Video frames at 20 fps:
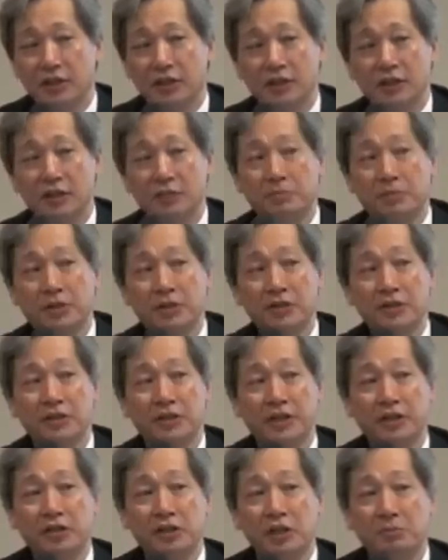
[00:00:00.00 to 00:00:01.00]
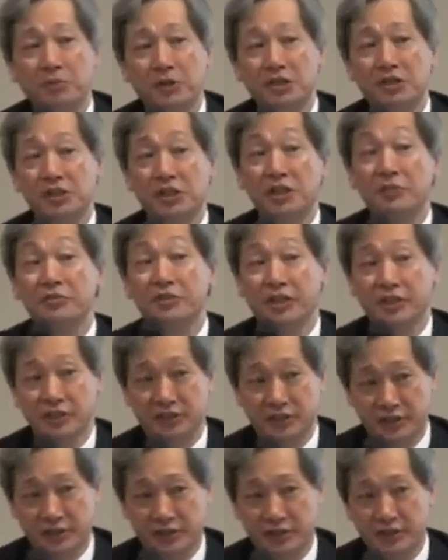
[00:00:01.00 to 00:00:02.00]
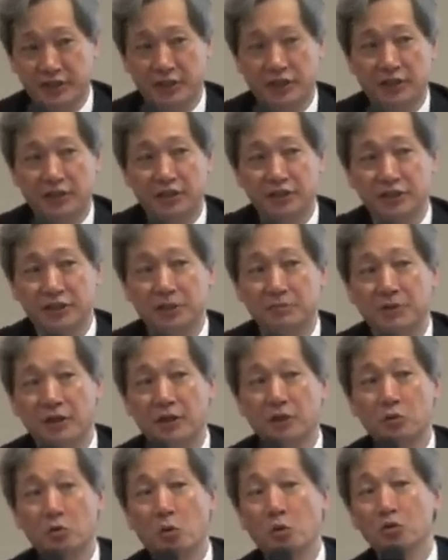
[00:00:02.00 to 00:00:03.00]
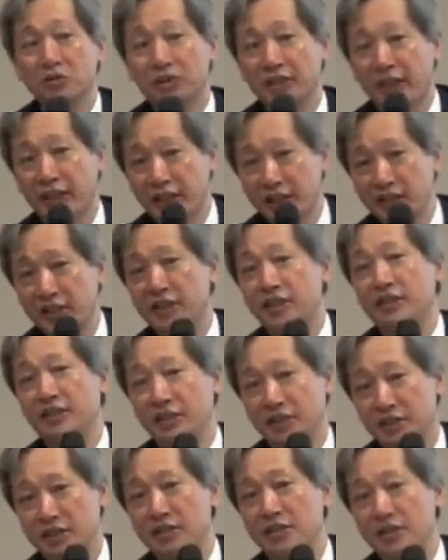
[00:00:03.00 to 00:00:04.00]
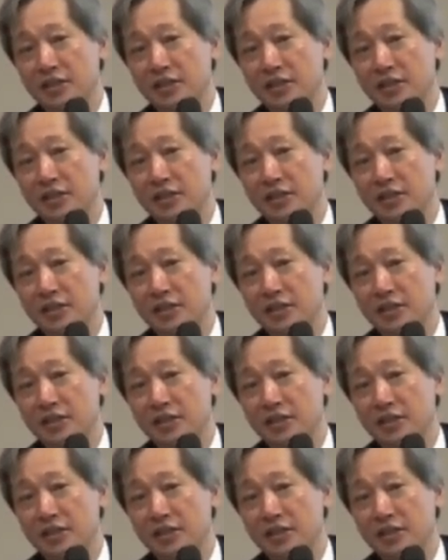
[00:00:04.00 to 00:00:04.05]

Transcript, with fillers: Uh, but the LDP chieftains are somehow containing